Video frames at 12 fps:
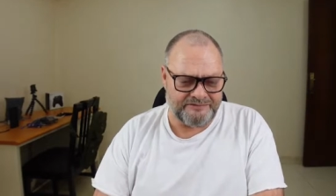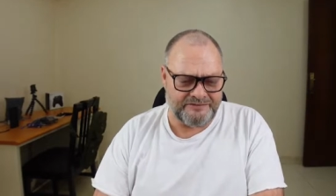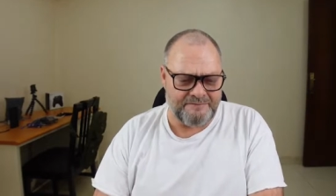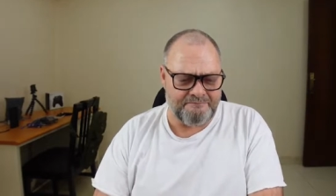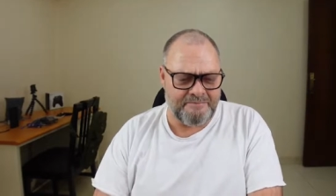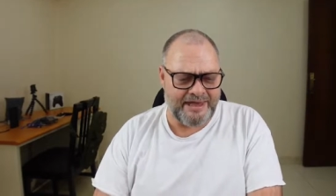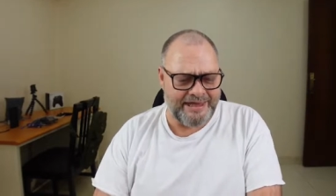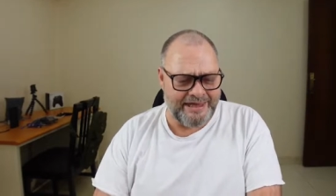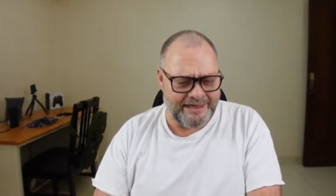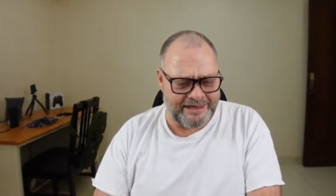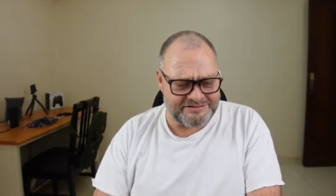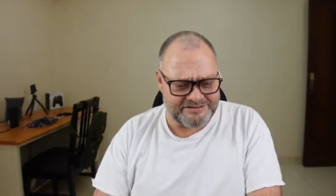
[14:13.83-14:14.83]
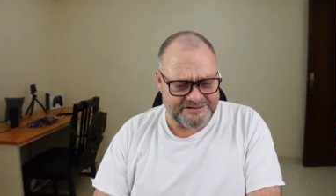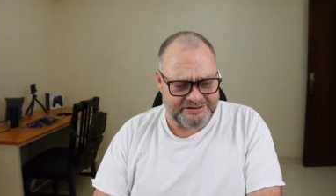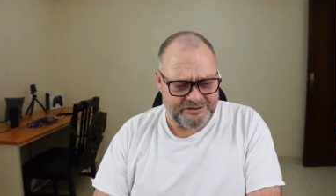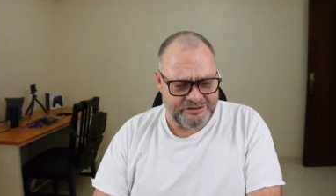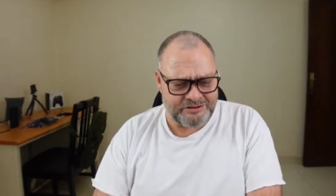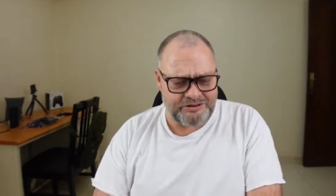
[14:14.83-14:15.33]
The mask,
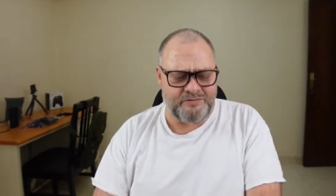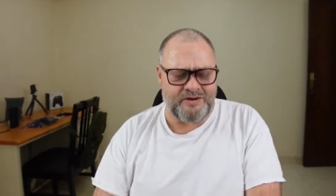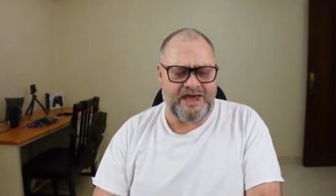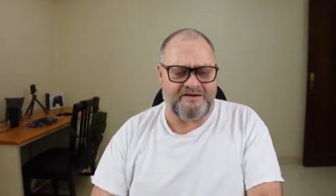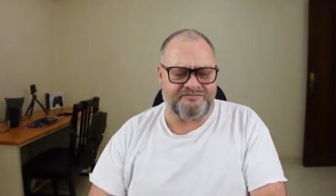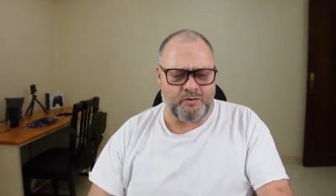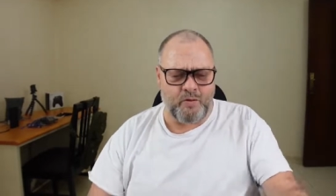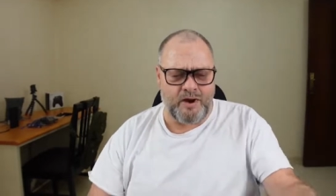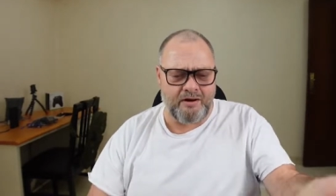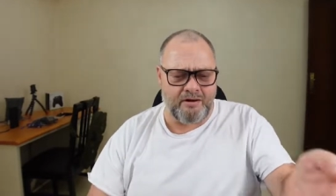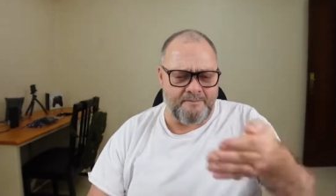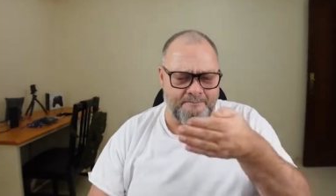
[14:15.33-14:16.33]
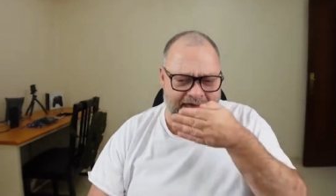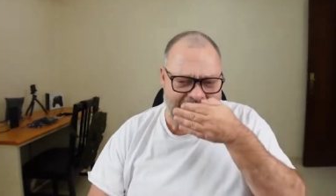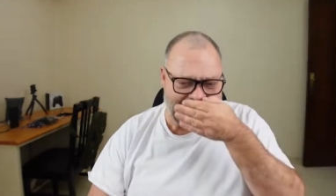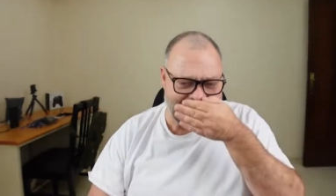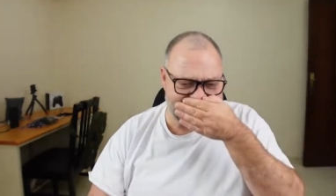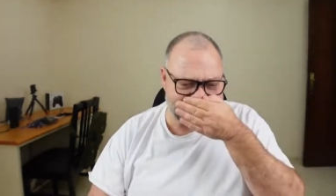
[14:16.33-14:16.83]
you have to wear a
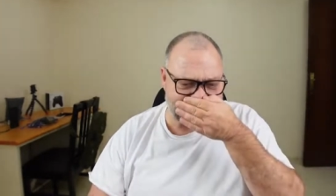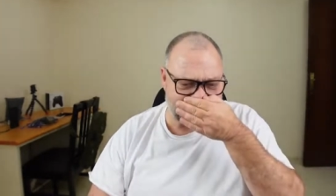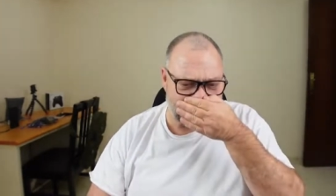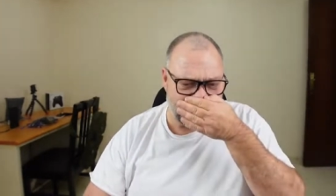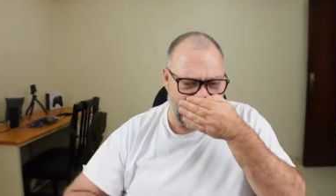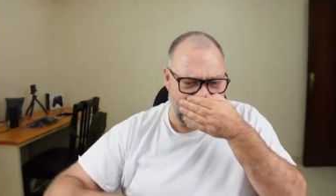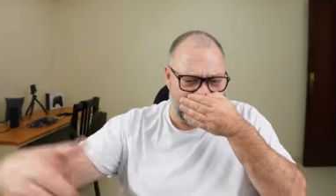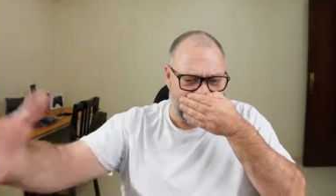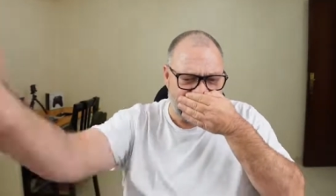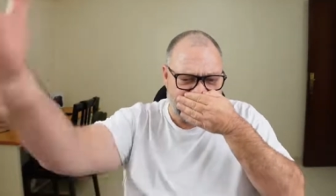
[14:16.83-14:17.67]
mask and a